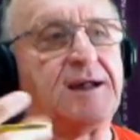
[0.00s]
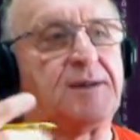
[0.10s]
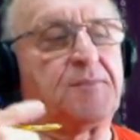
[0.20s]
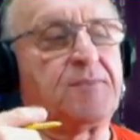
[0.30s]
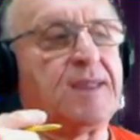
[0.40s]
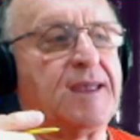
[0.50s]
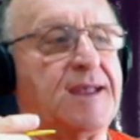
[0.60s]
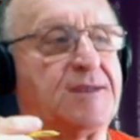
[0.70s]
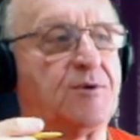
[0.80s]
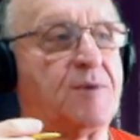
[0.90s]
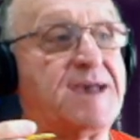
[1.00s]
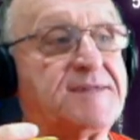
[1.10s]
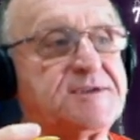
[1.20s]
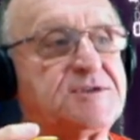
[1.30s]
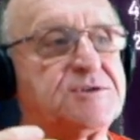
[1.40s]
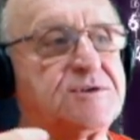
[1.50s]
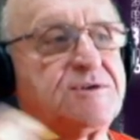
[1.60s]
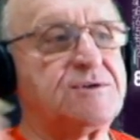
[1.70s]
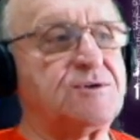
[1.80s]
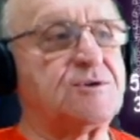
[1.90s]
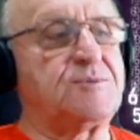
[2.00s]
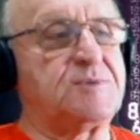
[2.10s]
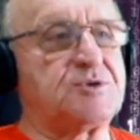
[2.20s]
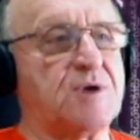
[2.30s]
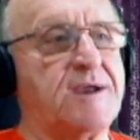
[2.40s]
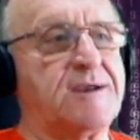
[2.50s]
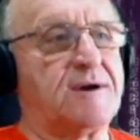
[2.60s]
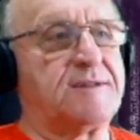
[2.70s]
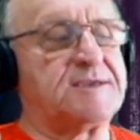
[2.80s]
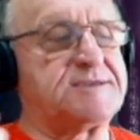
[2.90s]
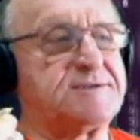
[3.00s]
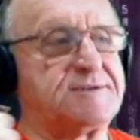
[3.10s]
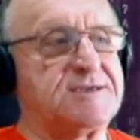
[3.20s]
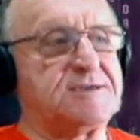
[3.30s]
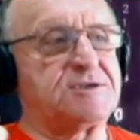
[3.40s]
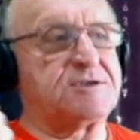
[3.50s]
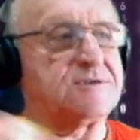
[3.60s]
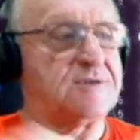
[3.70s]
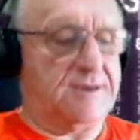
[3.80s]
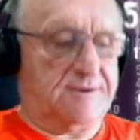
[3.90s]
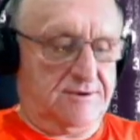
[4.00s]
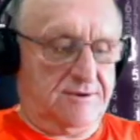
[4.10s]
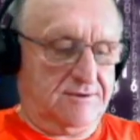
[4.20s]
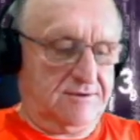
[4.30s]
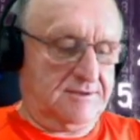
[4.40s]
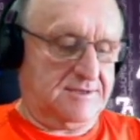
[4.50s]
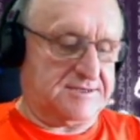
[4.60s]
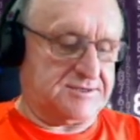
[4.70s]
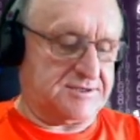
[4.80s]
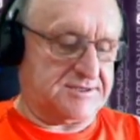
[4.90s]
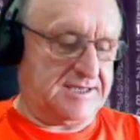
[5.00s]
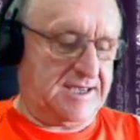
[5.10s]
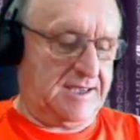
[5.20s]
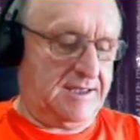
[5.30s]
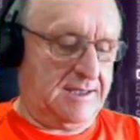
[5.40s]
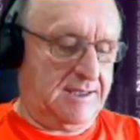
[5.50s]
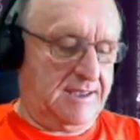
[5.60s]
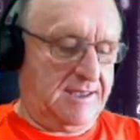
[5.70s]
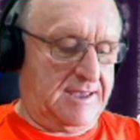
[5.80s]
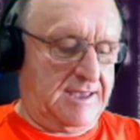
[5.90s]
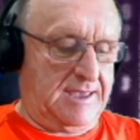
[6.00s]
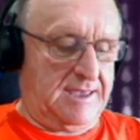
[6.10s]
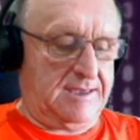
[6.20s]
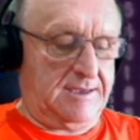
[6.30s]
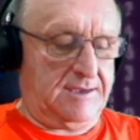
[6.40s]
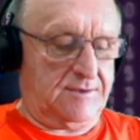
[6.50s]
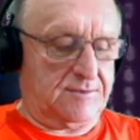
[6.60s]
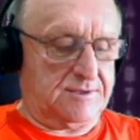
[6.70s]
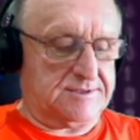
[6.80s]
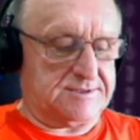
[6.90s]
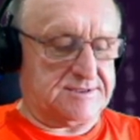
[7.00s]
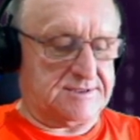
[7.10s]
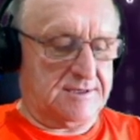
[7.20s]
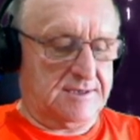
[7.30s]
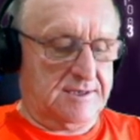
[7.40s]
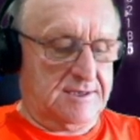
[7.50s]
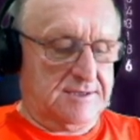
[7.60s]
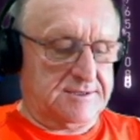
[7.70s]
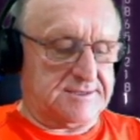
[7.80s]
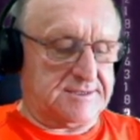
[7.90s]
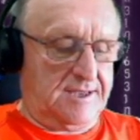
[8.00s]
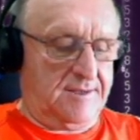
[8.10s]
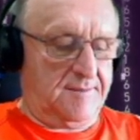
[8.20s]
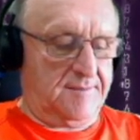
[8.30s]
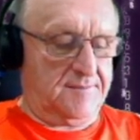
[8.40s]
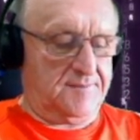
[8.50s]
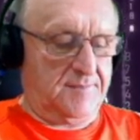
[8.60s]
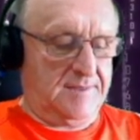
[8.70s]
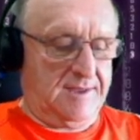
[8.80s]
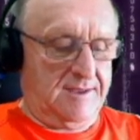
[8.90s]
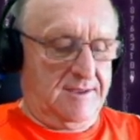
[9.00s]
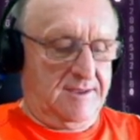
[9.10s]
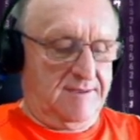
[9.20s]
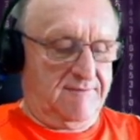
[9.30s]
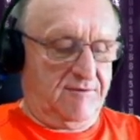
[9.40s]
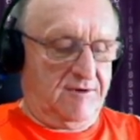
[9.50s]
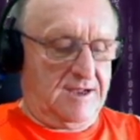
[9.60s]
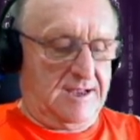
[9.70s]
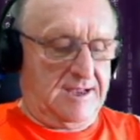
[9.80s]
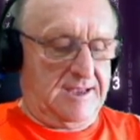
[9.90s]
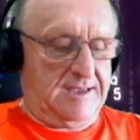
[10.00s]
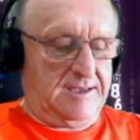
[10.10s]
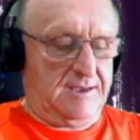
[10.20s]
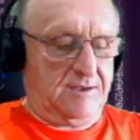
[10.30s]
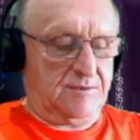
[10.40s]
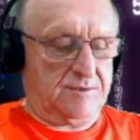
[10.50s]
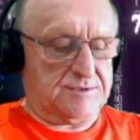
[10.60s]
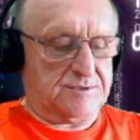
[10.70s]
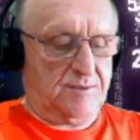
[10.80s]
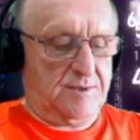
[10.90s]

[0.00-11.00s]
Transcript: um, and you were a math teacher, you could be drawing on this to teach, I don't know, let's just say a equals sum for i equals